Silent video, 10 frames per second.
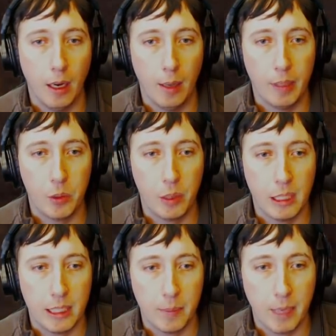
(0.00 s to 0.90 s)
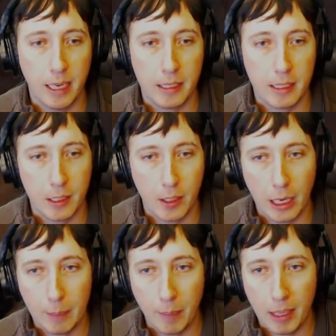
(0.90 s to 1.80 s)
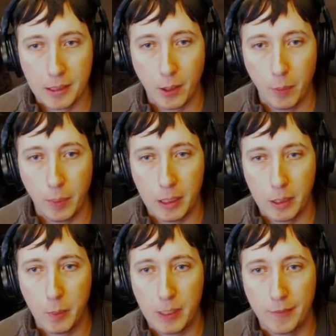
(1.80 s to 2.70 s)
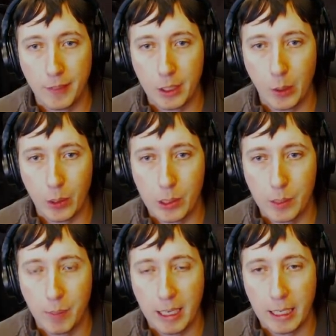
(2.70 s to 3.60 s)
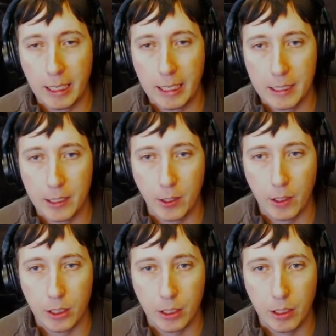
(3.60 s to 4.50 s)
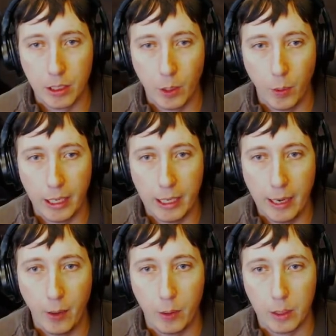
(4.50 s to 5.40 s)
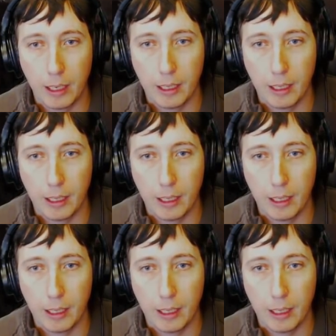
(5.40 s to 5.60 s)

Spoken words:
between teammates because you got to bust open specific doors to make it easier to go in and out, kind of